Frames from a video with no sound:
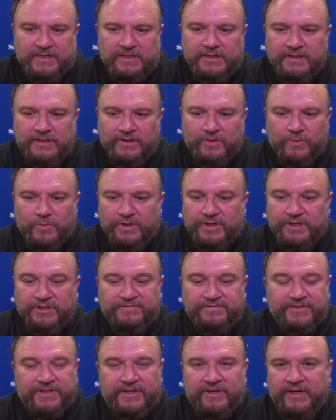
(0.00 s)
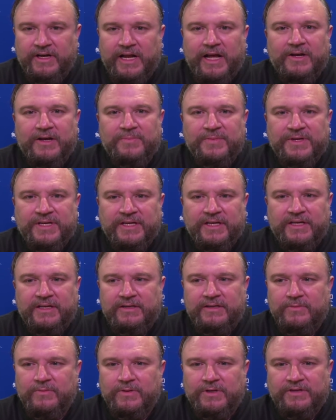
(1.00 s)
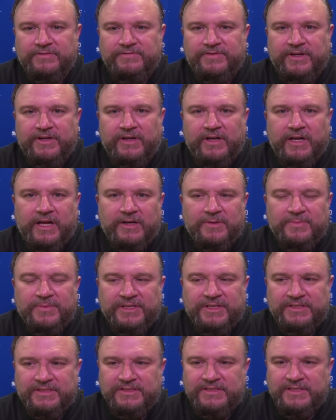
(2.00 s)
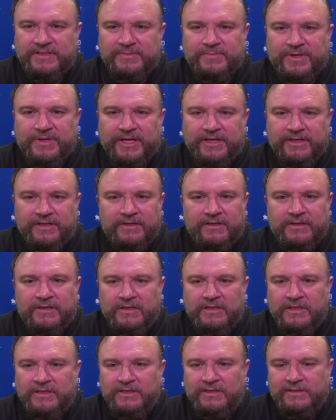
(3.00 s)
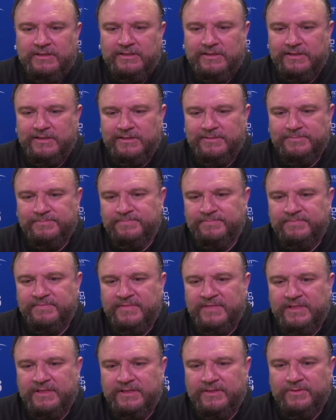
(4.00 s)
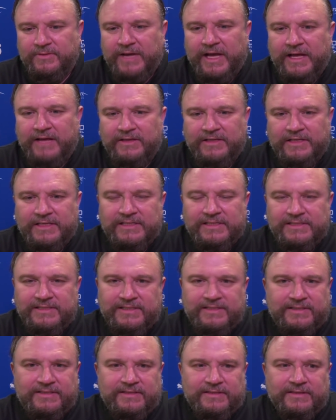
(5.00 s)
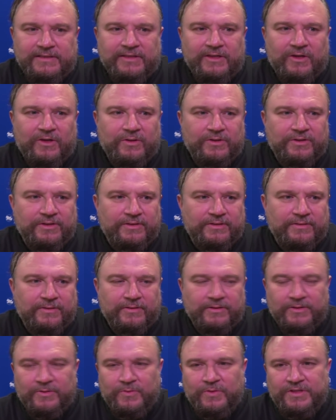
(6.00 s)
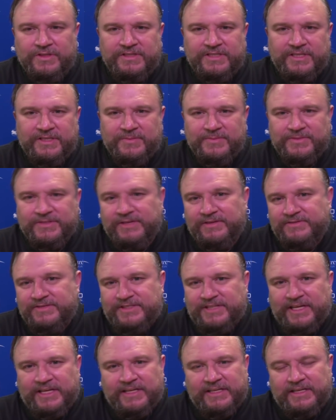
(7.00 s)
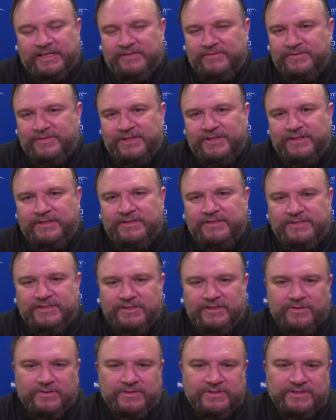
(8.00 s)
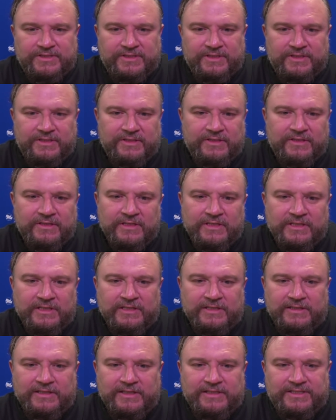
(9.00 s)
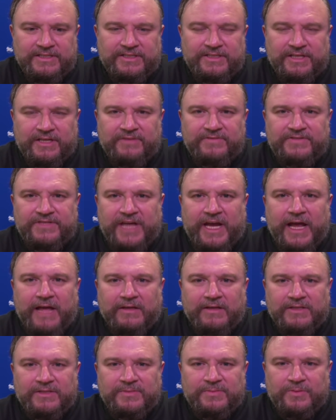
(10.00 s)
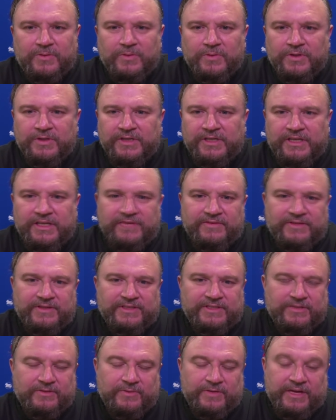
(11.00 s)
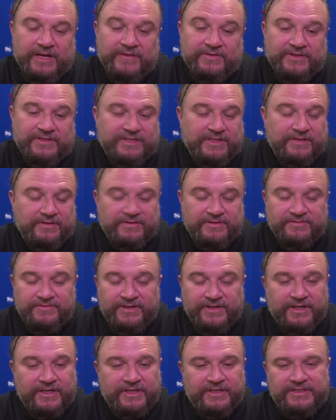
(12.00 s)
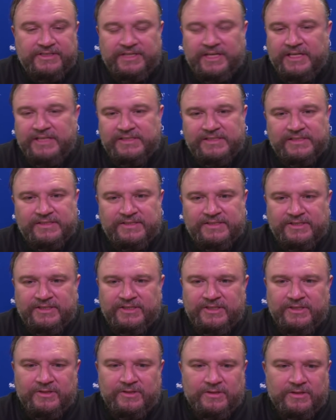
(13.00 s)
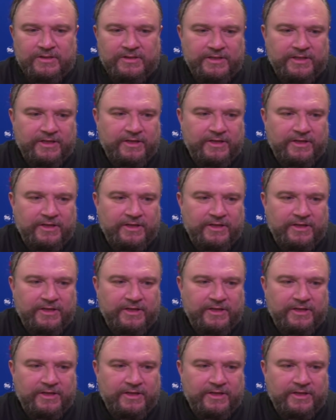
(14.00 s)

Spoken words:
we're going to figure out how to make the team better. The reality is, only one team is left standing every year, so it's a tough challenge, but we gave ourselves a very good chance this year.